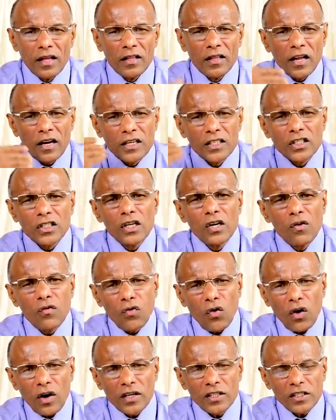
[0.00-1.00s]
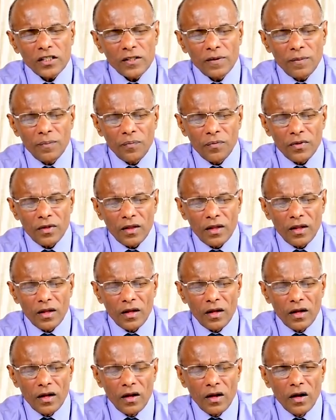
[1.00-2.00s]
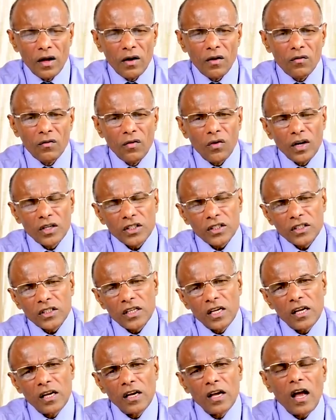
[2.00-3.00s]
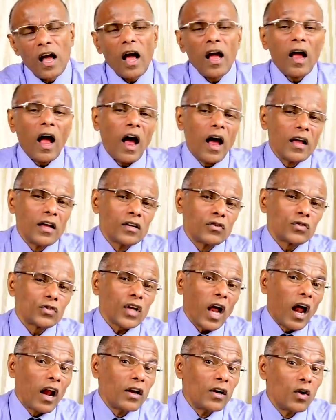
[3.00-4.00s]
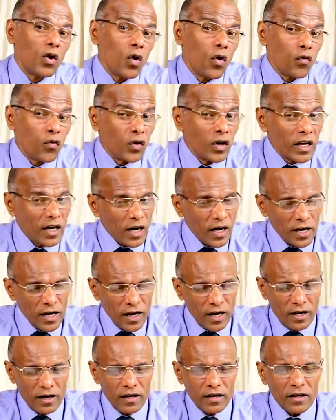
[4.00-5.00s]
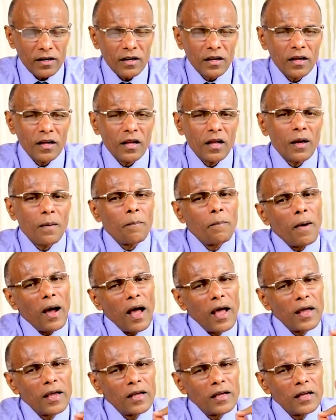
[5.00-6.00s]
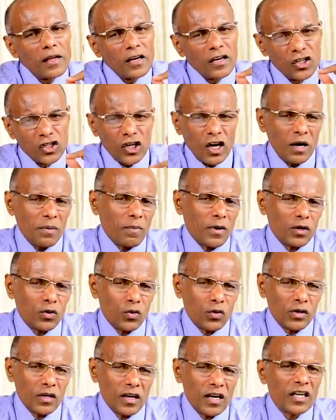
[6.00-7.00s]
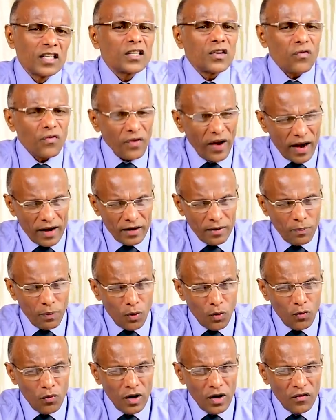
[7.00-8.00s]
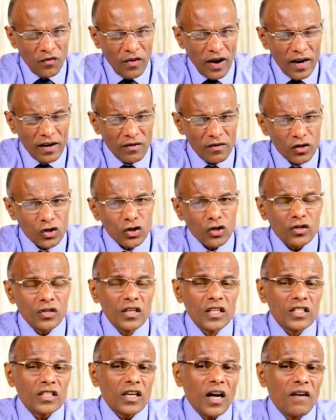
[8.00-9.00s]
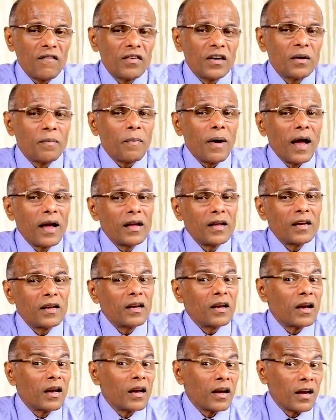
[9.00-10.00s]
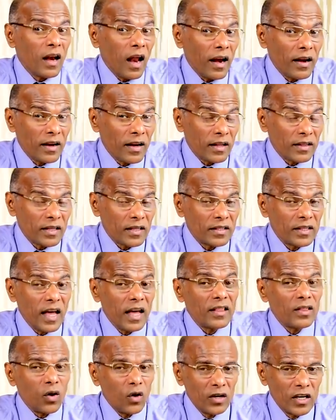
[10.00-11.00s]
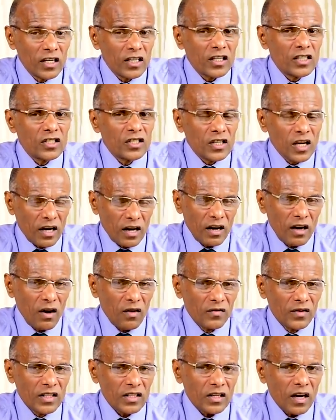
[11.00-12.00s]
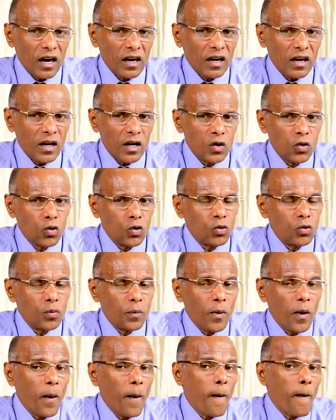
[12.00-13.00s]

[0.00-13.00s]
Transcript: The reserve forest was unlawfully cleared by Rishad Bathiudeen. It's a fact, proven fact, which was discovered by none other than the Auditor General of this country, who